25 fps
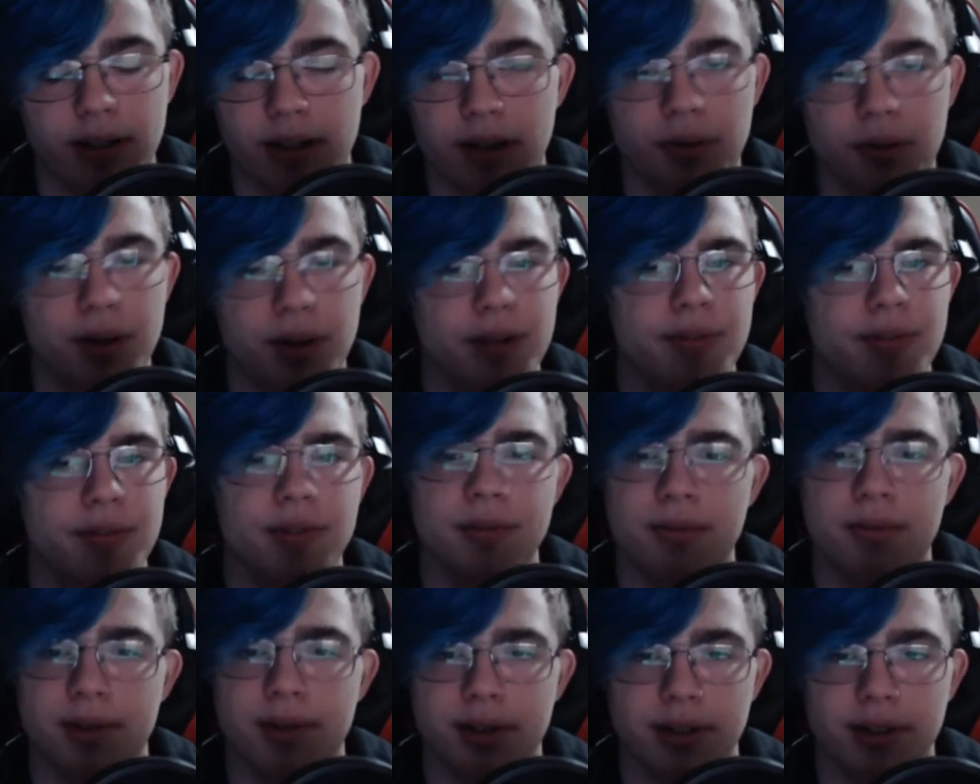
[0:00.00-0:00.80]
whatever you
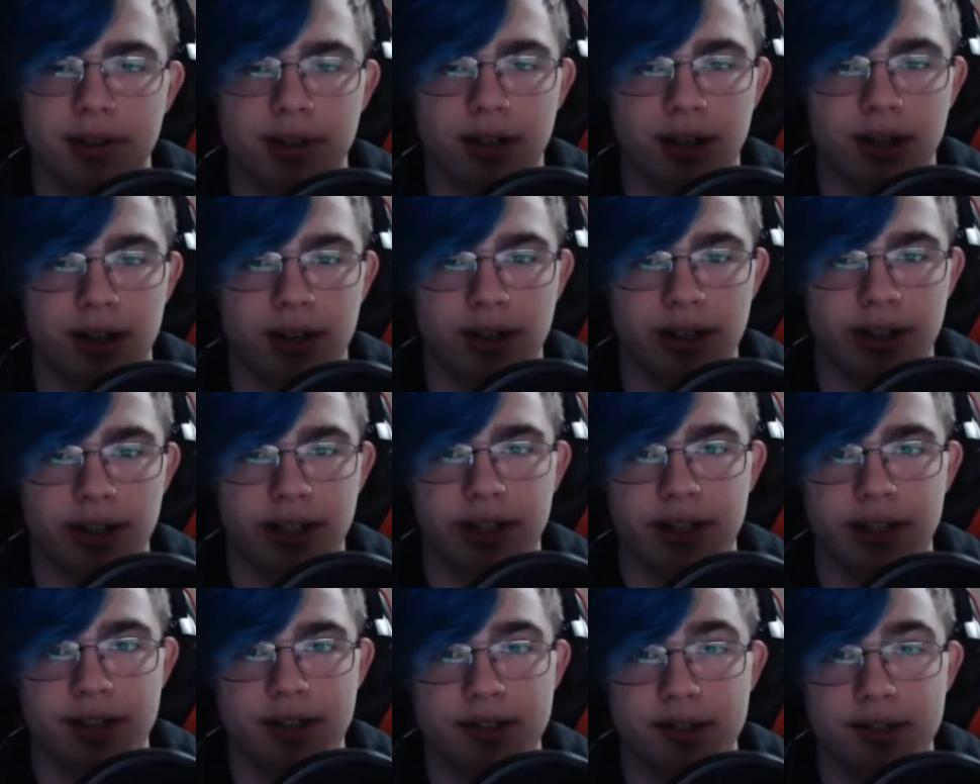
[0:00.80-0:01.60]
want to call it,
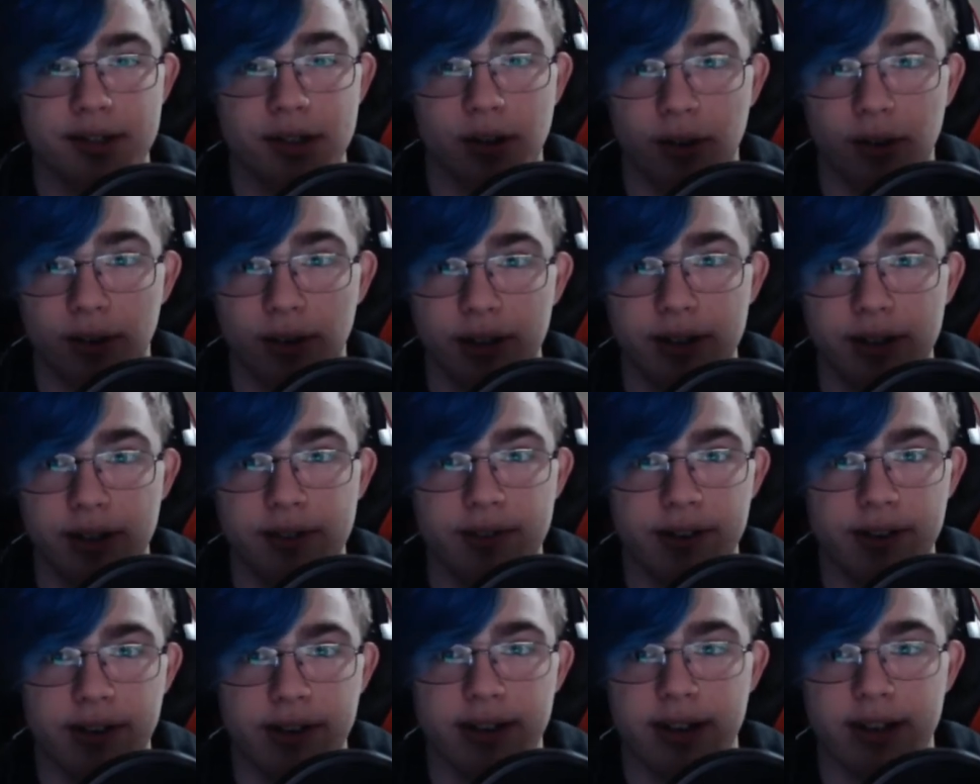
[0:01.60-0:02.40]
it's the holy
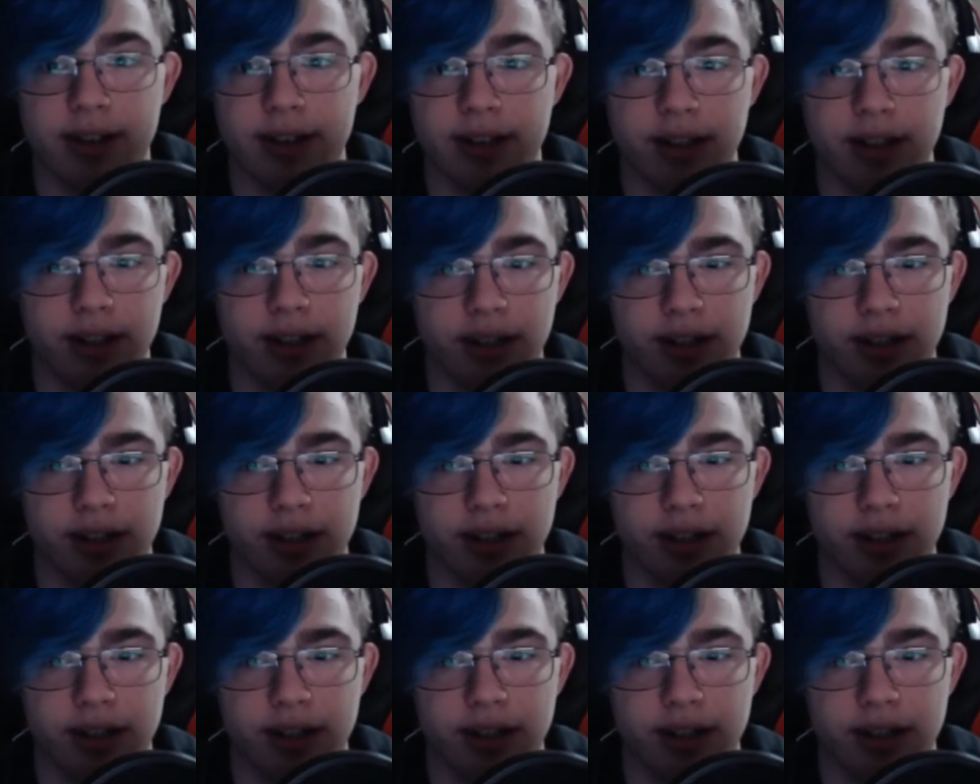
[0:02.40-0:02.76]
divinity,